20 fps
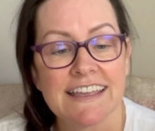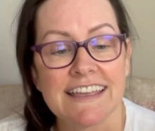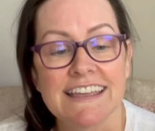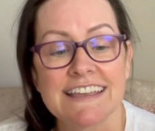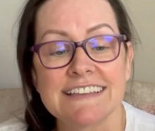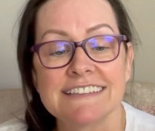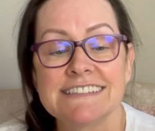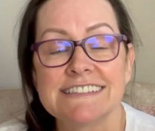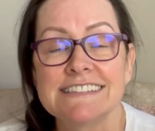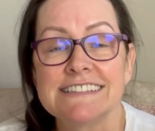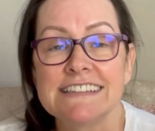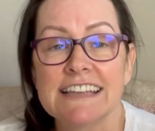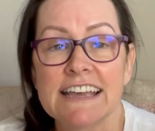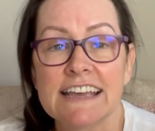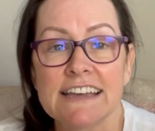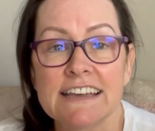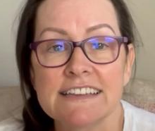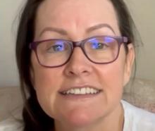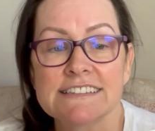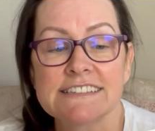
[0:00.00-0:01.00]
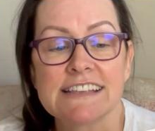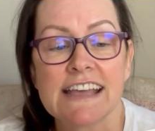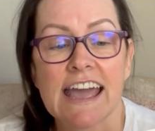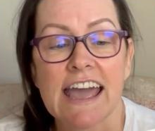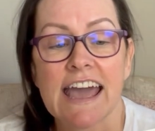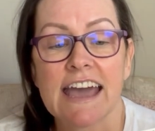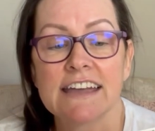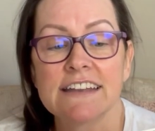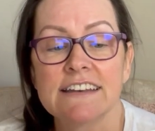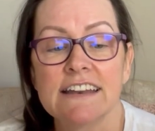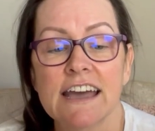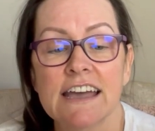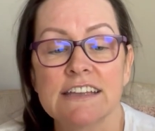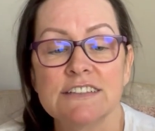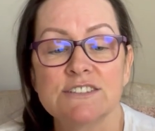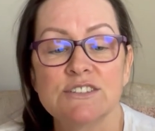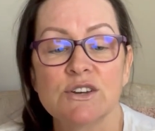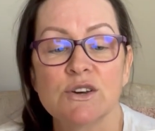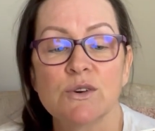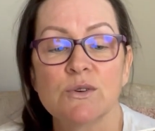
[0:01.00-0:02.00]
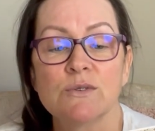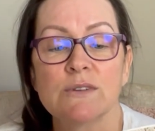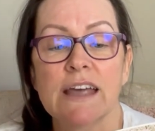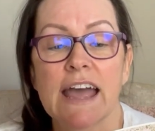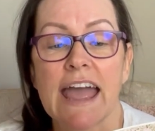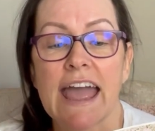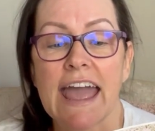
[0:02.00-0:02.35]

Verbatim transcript: It says Adonai told